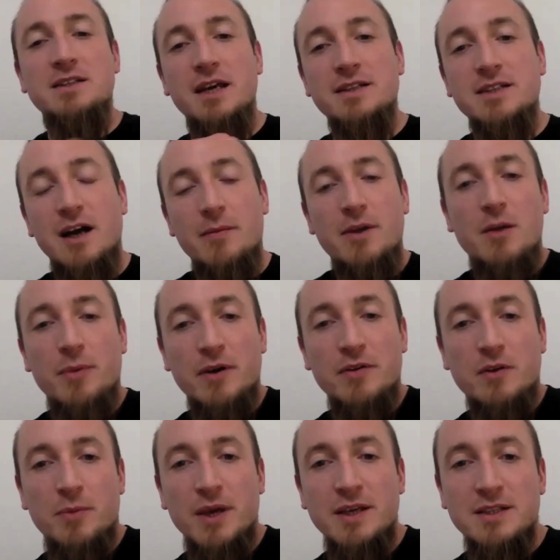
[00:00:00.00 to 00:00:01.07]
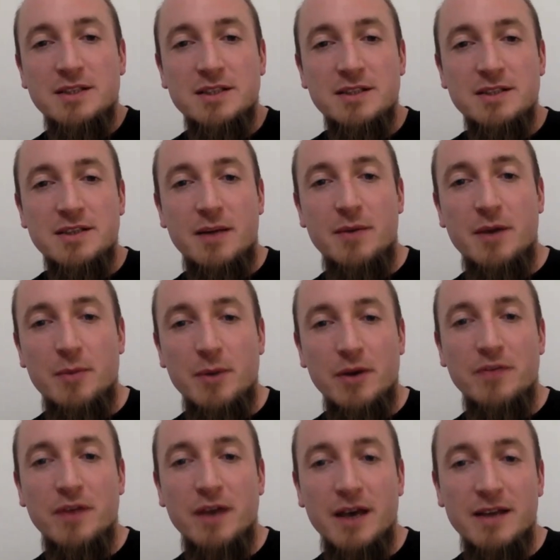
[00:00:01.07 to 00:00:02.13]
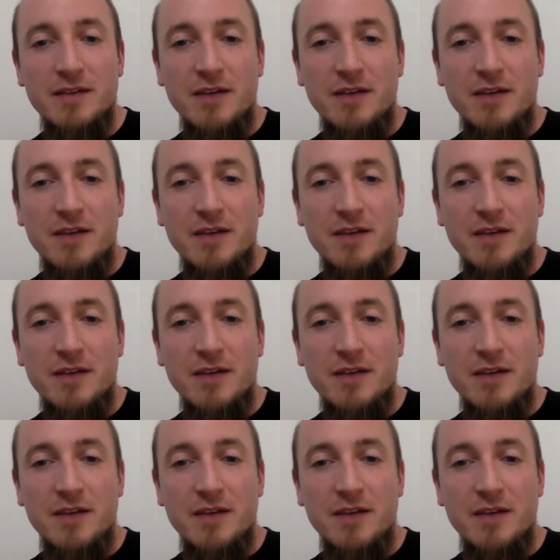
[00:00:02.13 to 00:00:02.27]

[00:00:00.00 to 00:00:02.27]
then tell me about the beast. Tell me about that.